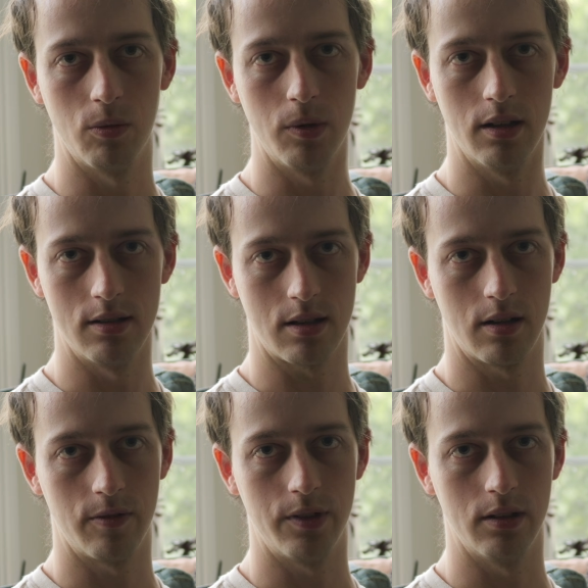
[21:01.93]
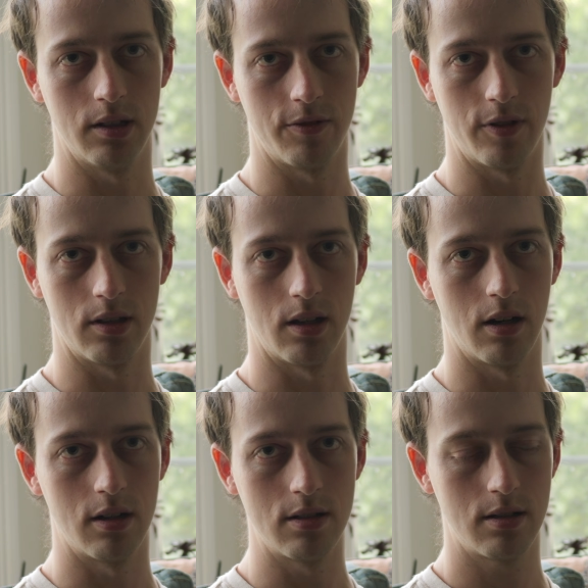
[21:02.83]
wheel is going to feel different than
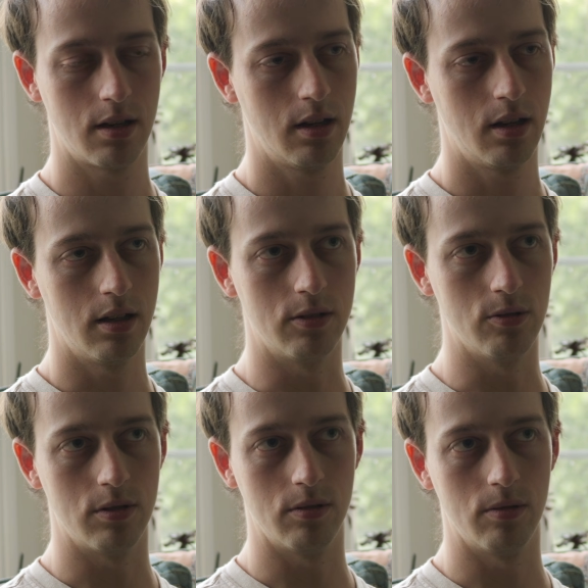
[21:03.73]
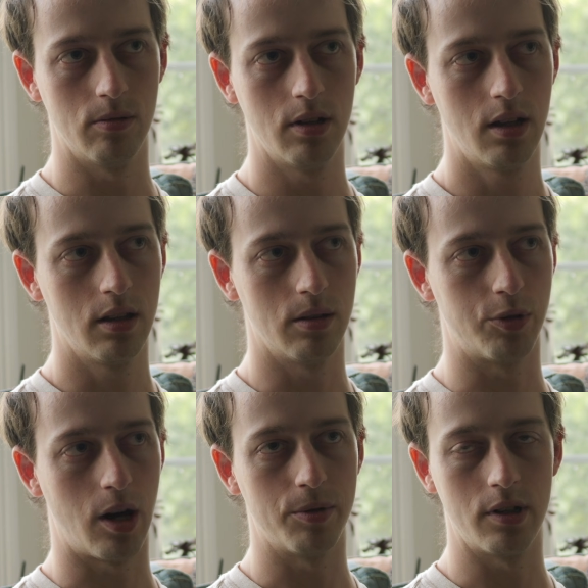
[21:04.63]
ours due to the
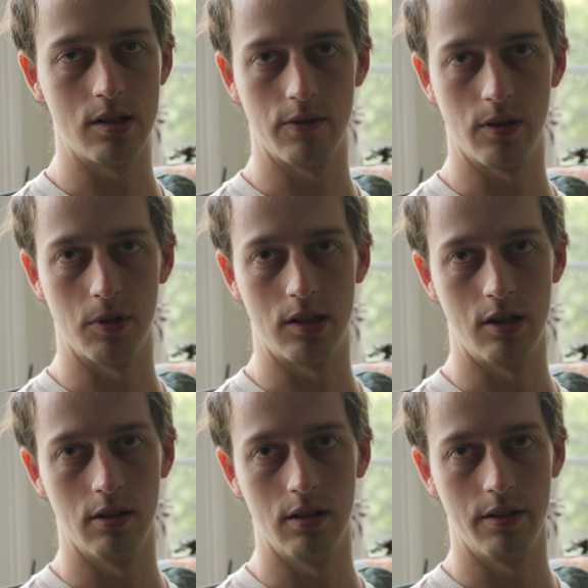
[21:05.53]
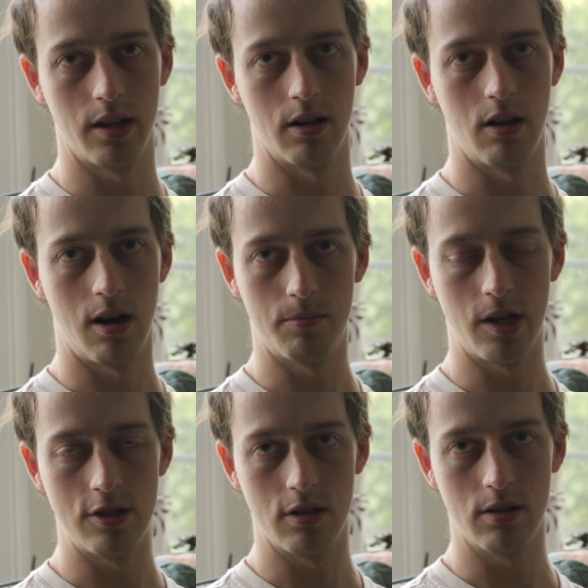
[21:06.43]
properties of the material that are not
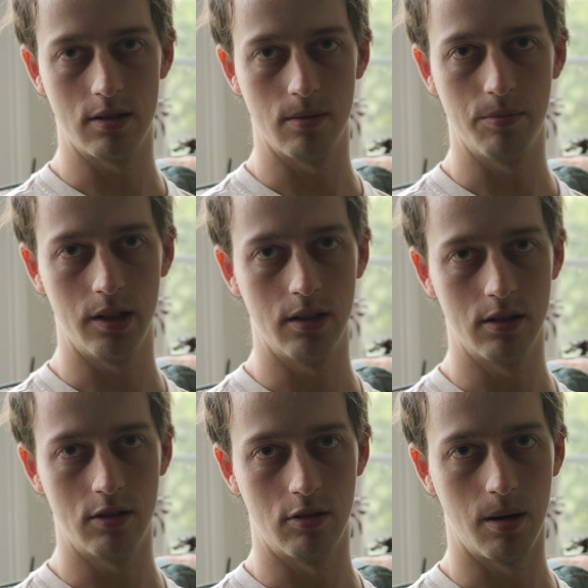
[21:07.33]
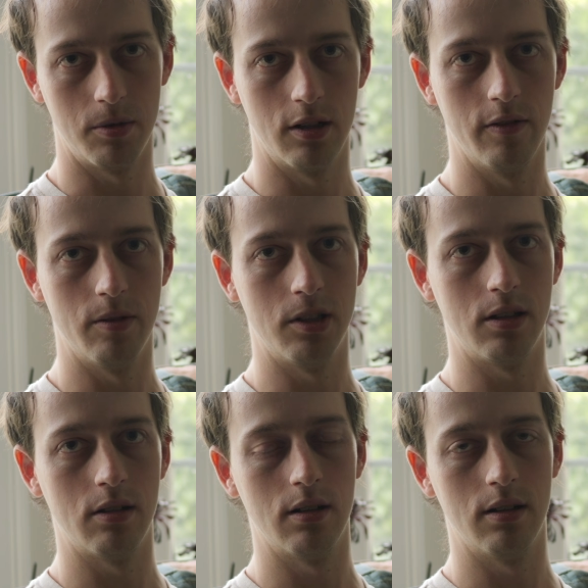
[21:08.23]
measured simply in the durometer of the
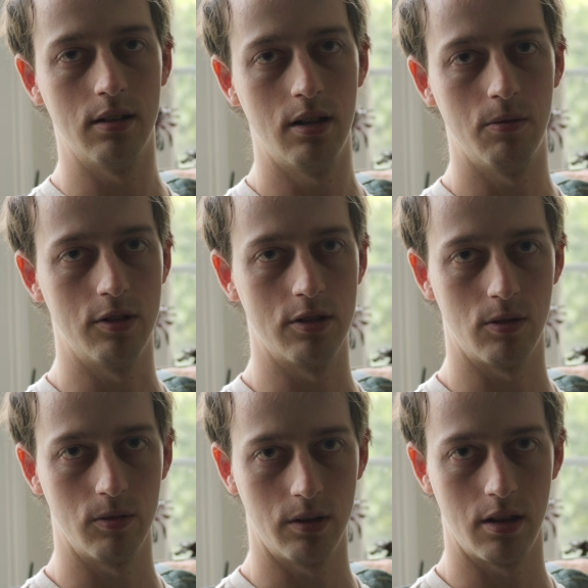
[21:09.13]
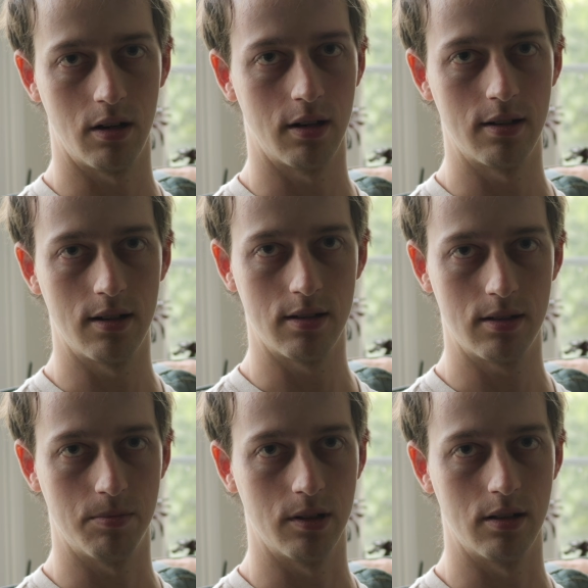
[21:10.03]
material, which is only the
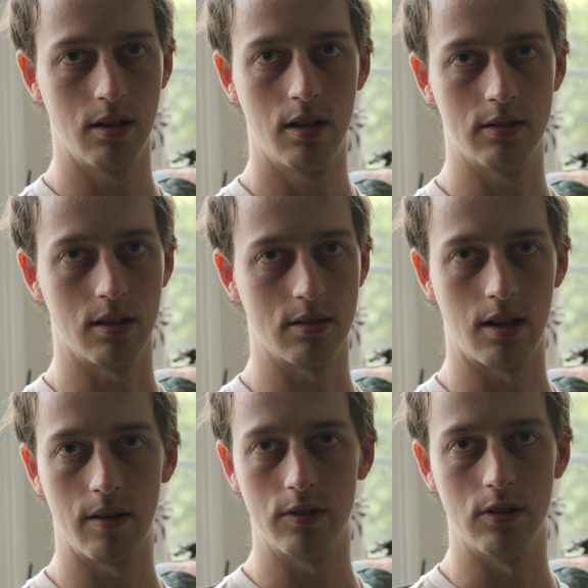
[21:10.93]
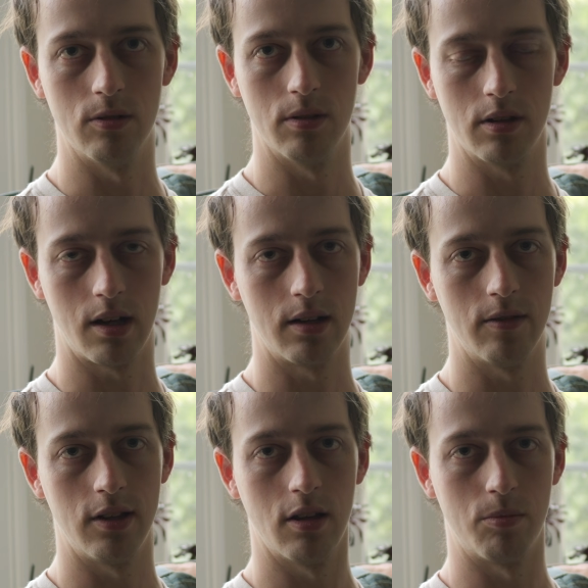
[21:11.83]
hardness, but doesn't have to do with any
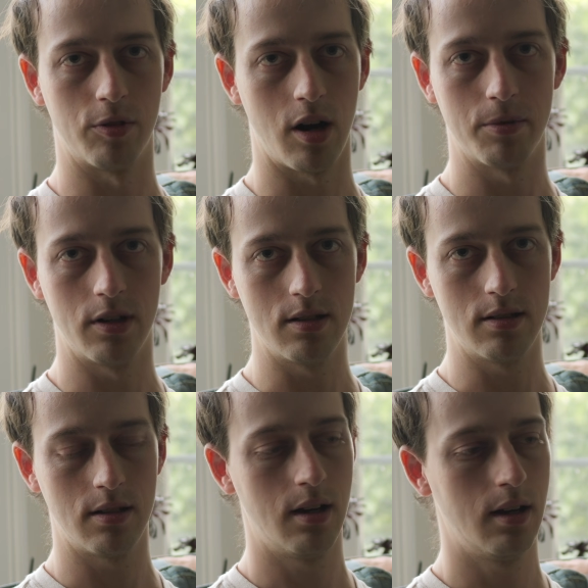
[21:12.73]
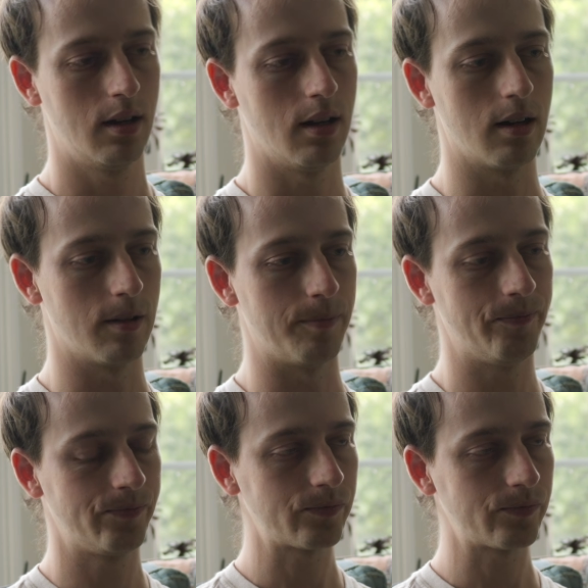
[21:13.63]
of the other properties. And